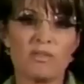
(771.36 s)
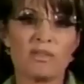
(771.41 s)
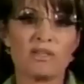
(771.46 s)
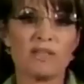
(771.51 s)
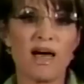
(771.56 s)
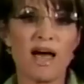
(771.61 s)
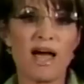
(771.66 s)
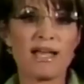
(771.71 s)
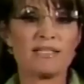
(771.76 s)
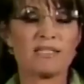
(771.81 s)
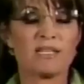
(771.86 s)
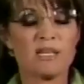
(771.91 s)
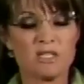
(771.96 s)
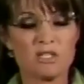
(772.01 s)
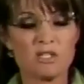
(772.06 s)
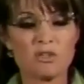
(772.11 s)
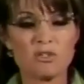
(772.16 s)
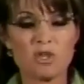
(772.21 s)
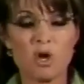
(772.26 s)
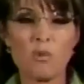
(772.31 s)
lies.
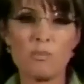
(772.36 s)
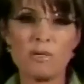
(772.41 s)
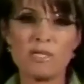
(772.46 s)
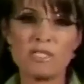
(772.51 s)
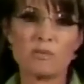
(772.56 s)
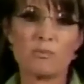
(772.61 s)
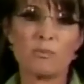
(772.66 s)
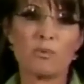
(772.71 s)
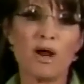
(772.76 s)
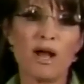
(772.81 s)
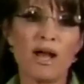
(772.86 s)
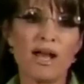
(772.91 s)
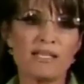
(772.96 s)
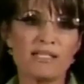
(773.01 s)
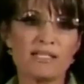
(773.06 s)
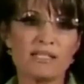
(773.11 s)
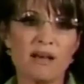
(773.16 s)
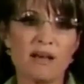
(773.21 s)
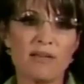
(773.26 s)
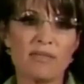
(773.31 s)
So don't be
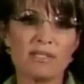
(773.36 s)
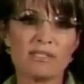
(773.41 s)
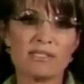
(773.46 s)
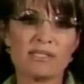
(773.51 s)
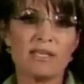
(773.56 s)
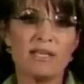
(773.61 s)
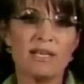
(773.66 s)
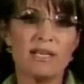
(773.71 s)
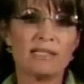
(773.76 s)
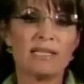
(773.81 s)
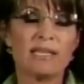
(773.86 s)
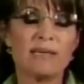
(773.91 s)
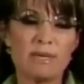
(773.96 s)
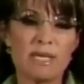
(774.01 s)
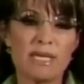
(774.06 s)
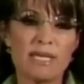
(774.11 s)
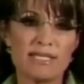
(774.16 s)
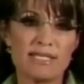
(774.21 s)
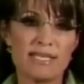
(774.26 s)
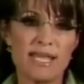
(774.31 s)
surprised on this
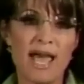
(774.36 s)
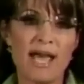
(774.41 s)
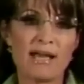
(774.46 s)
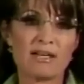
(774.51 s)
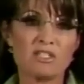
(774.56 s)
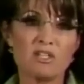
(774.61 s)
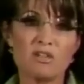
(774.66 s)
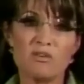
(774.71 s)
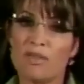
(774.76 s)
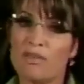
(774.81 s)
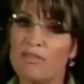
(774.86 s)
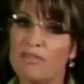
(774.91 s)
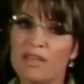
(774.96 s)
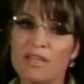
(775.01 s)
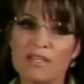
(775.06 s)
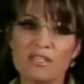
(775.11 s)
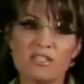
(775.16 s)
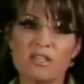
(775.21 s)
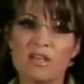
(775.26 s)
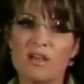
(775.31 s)
Libya attack, too, that
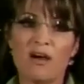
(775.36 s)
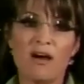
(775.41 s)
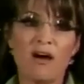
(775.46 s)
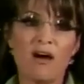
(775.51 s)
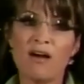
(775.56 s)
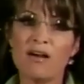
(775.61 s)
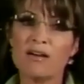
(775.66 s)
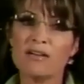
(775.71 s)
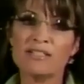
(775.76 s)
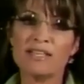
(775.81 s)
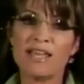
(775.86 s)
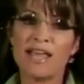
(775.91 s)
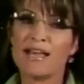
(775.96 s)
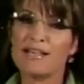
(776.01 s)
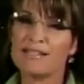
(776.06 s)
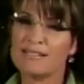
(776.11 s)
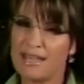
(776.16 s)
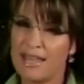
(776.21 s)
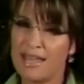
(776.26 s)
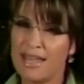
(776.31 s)
things aren't
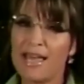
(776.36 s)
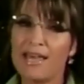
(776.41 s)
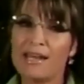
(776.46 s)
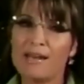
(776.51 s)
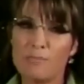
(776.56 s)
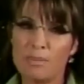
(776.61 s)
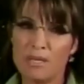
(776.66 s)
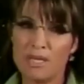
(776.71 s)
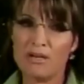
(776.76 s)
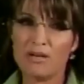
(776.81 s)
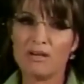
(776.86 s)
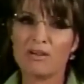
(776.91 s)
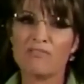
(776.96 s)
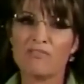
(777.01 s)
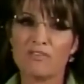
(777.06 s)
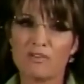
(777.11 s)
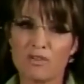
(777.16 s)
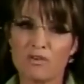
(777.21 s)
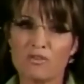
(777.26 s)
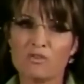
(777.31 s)
as they had appeared
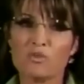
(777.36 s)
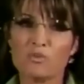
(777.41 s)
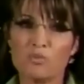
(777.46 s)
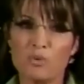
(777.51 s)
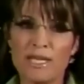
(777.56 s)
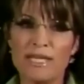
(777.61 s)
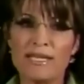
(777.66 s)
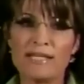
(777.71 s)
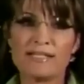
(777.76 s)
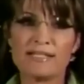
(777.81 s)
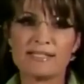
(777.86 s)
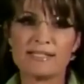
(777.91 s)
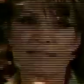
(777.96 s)
for those weeks.